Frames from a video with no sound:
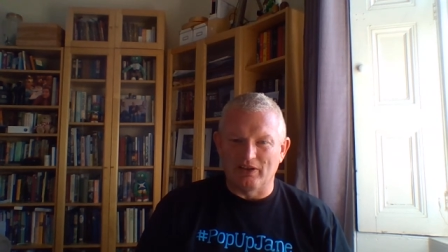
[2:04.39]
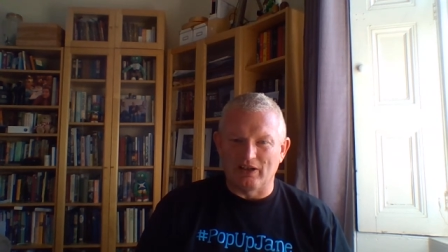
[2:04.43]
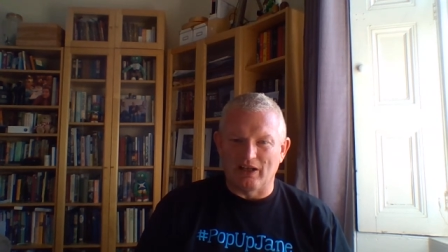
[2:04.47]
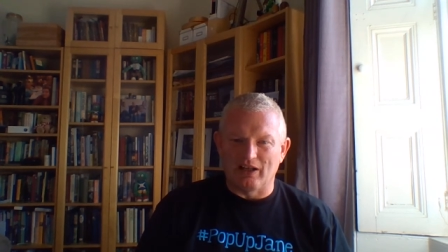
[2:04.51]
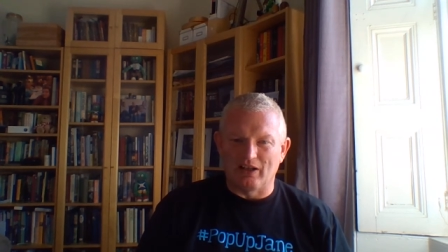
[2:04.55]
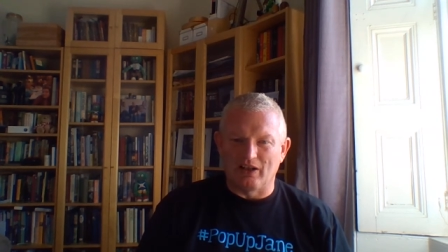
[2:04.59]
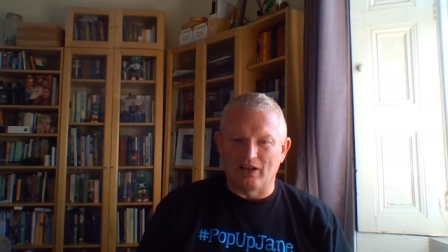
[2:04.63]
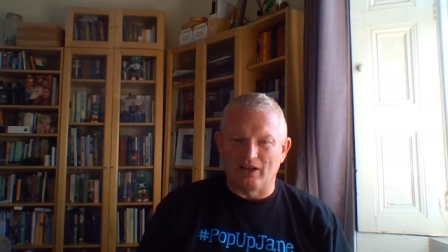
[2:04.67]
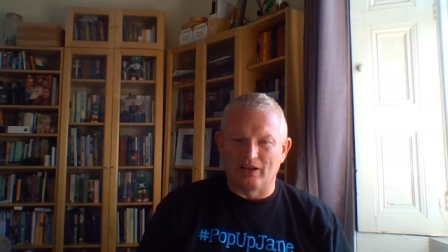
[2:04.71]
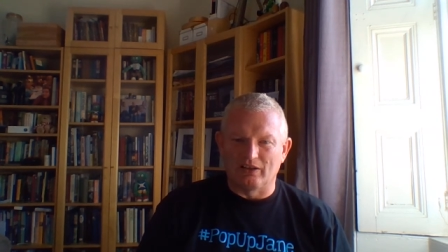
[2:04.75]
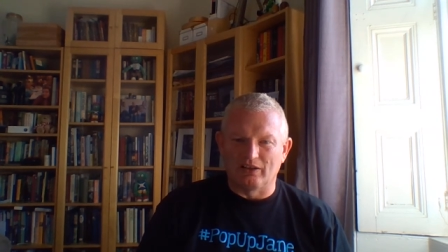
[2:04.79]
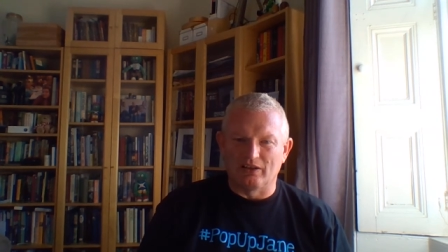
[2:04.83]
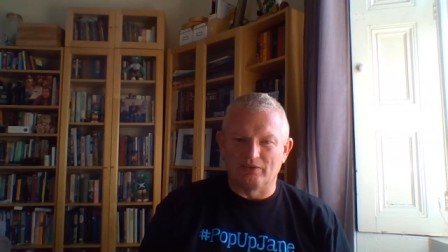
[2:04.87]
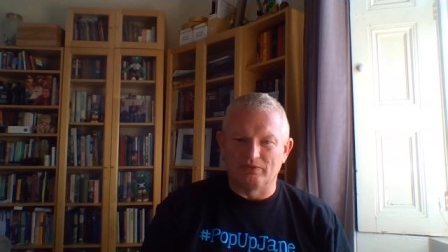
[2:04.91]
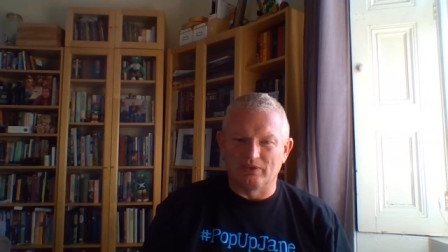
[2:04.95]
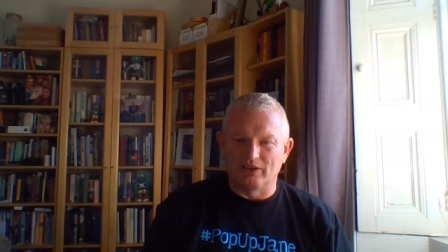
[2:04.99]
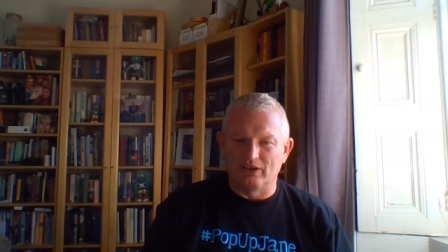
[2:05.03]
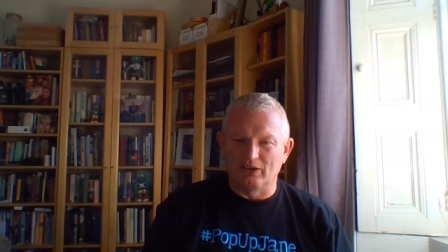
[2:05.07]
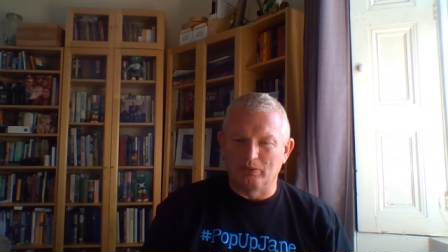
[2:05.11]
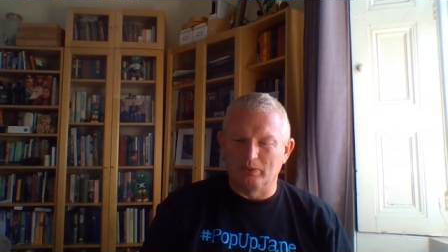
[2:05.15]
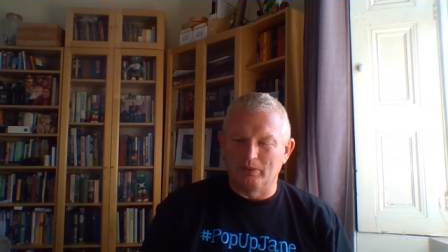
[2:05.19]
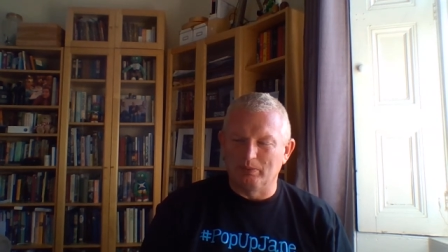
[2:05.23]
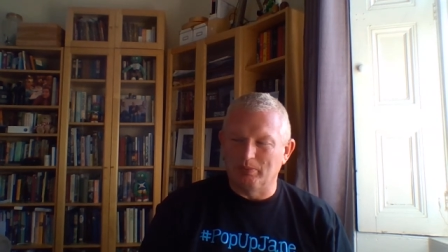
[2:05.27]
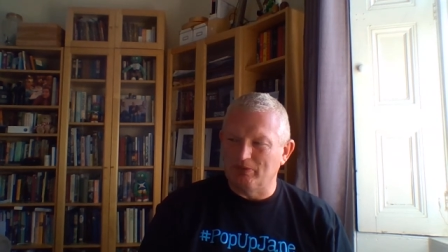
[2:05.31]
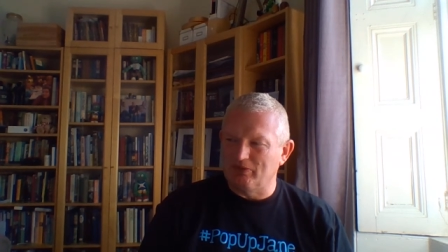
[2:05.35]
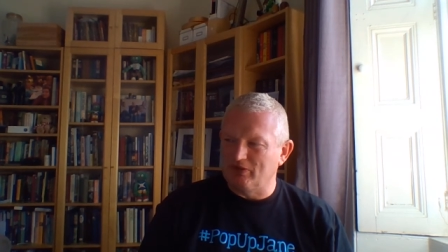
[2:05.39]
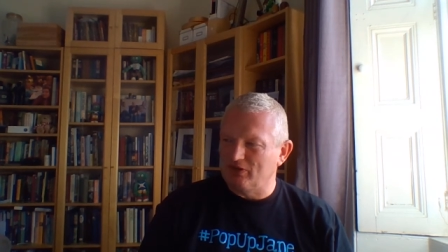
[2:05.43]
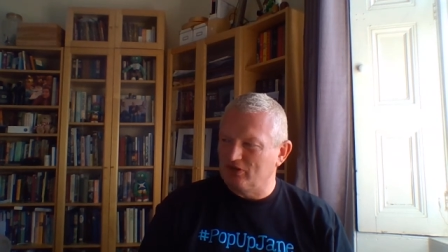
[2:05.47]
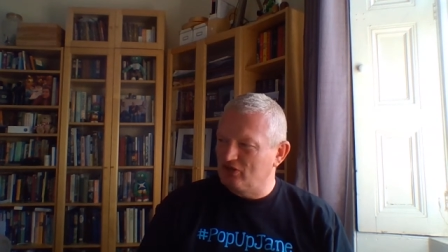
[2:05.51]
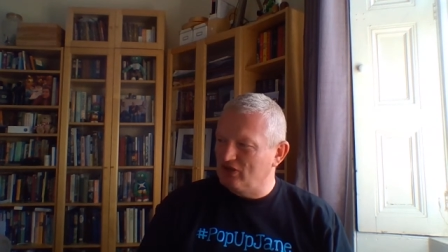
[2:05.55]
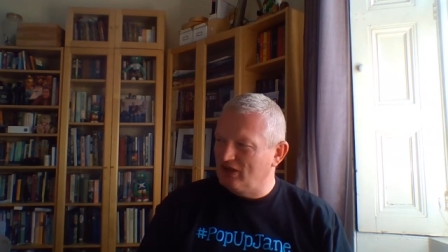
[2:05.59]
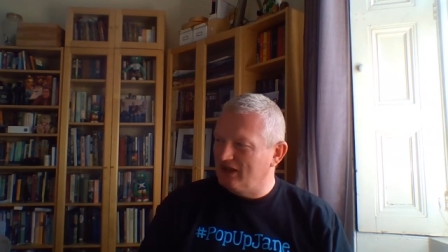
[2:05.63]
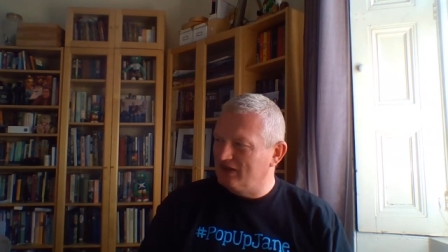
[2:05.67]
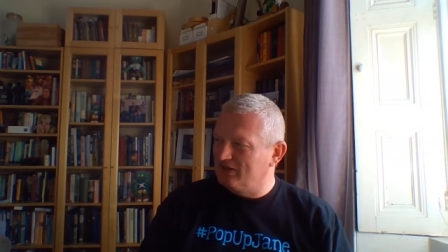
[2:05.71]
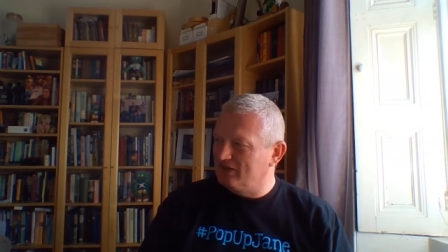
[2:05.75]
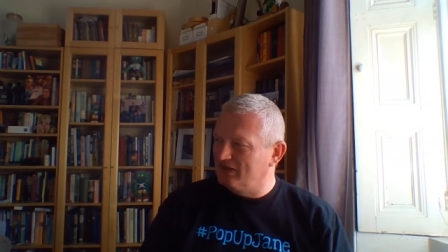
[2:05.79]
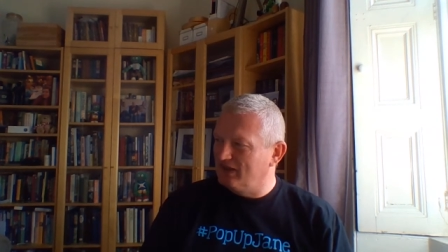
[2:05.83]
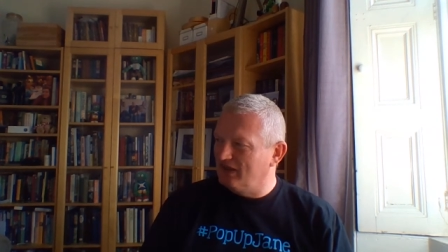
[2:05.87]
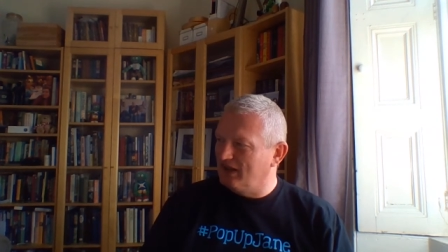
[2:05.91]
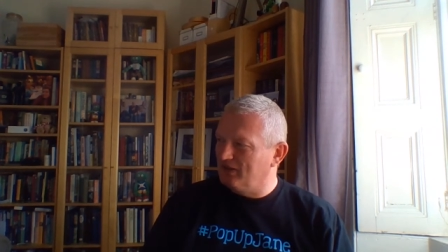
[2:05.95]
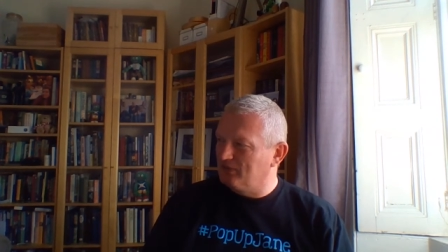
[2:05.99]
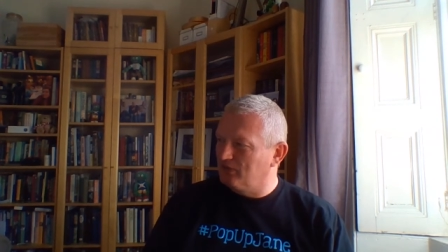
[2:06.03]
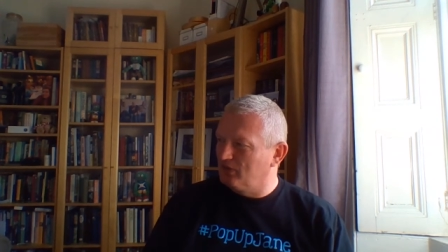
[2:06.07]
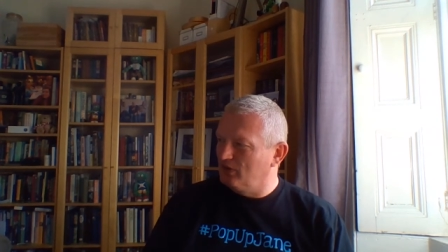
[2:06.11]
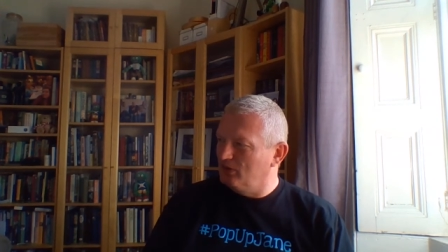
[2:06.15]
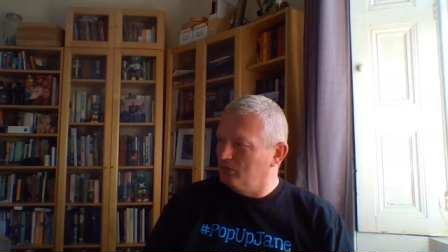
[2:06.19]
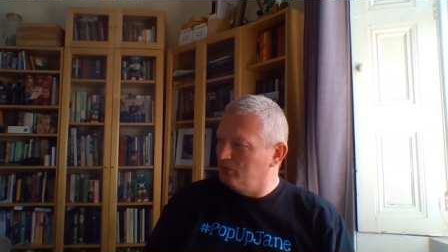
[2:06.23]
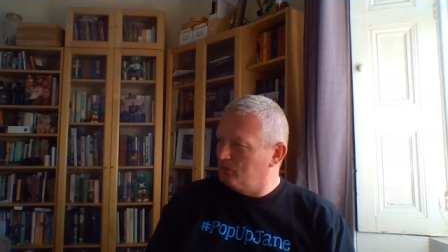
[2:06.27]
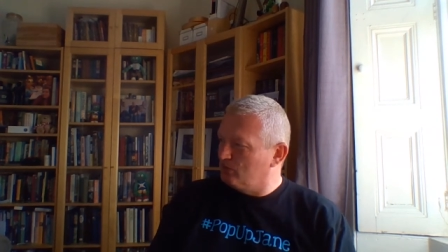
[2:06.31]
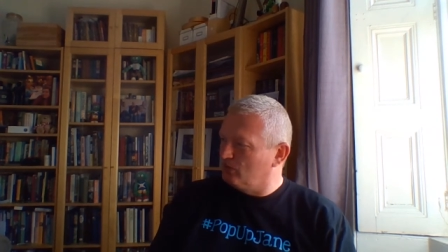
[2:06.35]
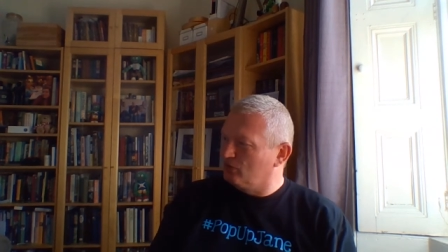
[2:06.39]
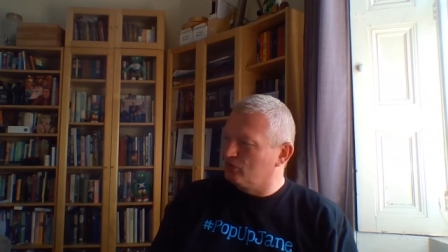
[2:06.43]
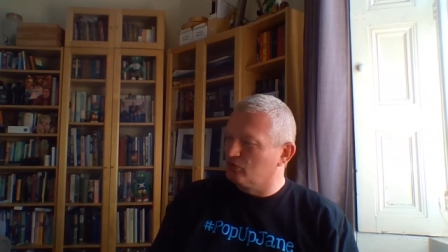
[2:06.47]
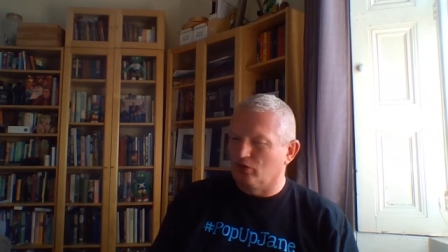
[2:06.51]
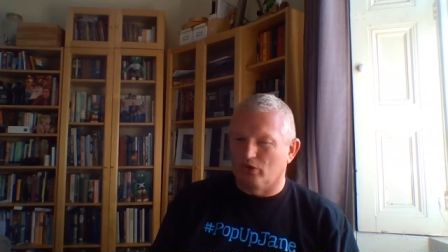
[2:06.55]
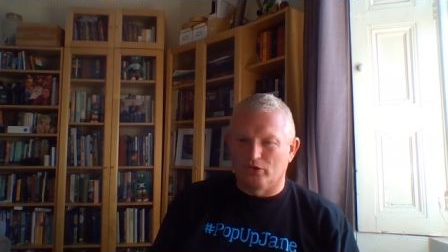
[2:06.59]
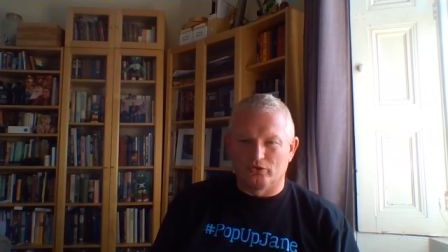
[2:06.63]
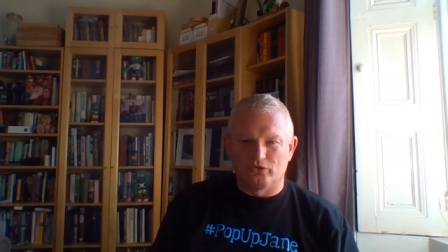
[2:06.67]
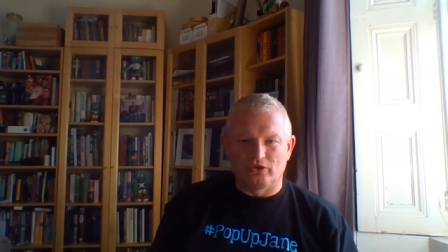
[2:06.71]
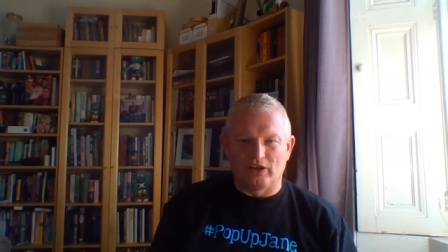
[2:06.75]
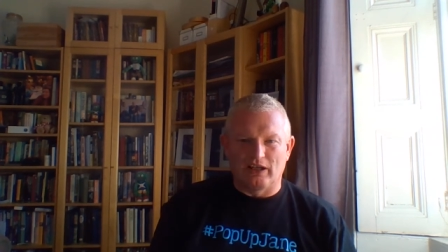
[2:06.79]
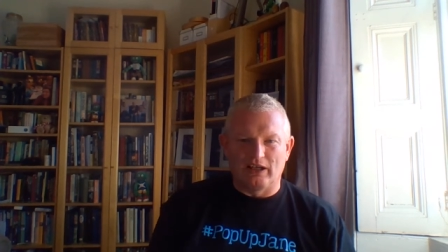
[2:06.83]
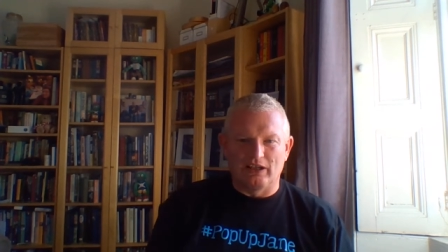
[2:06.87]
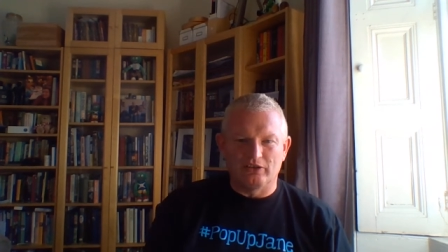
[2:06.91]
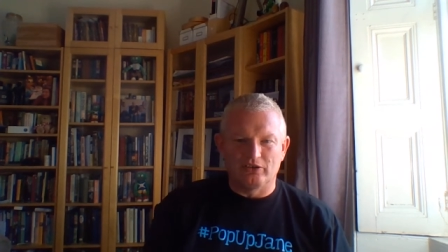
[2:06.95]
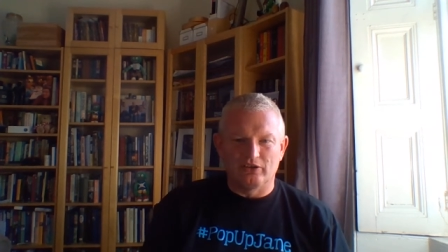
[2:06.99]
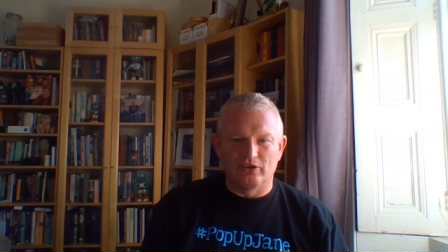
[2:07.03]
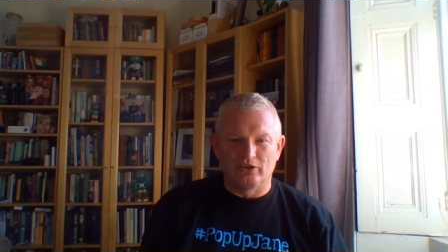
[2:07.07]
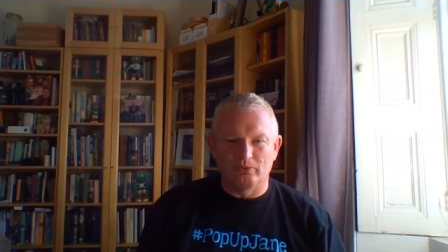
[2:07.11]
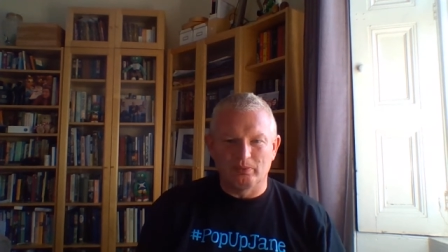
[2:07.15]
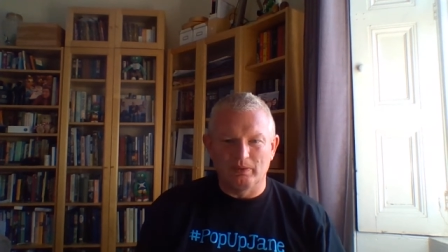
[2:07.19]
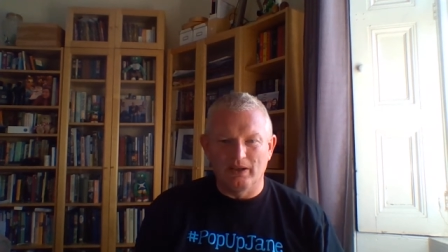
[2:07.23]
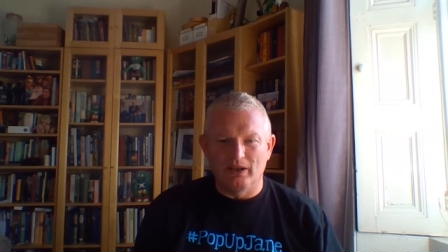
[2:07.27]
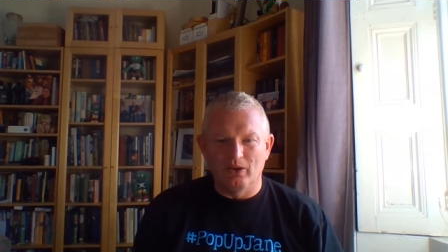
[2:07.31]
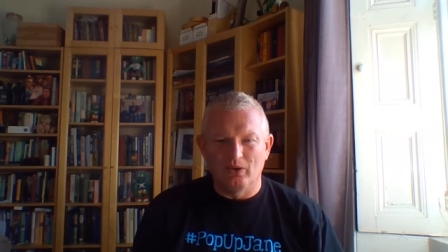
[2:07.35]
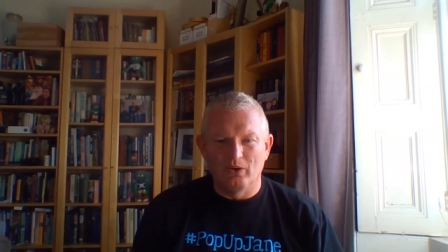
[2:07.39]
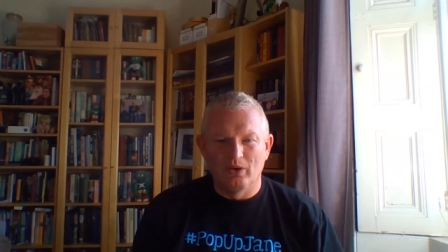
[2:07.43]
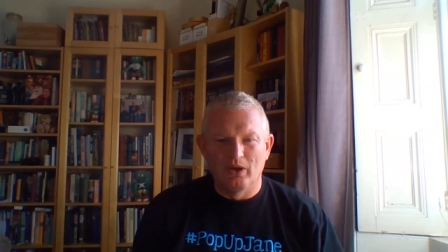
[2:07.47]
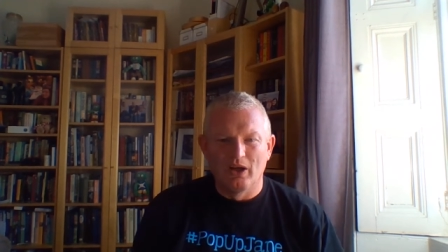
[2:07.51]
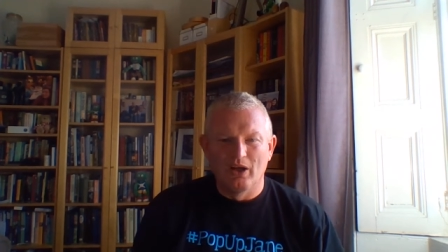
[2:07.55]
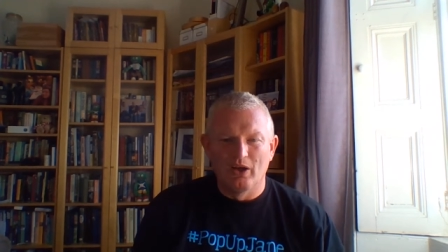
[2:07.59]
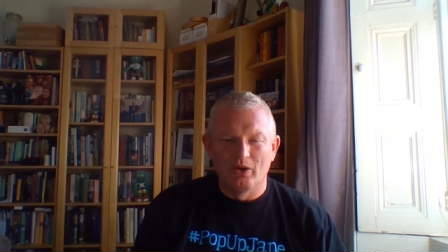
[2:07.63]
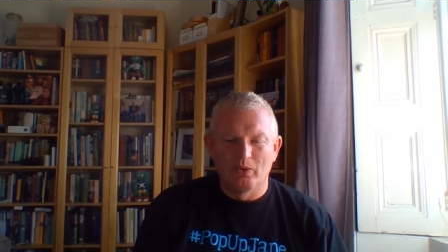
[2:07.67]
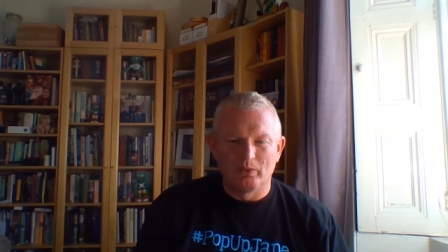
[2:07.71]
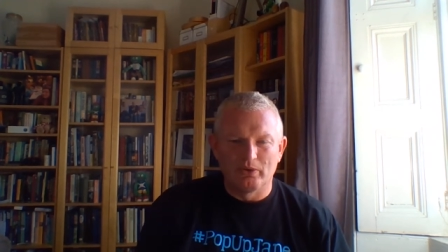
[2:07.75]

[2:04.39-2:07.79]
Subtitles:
a lovely wee bit of a chatty afternoon. We saw John Jackson as well.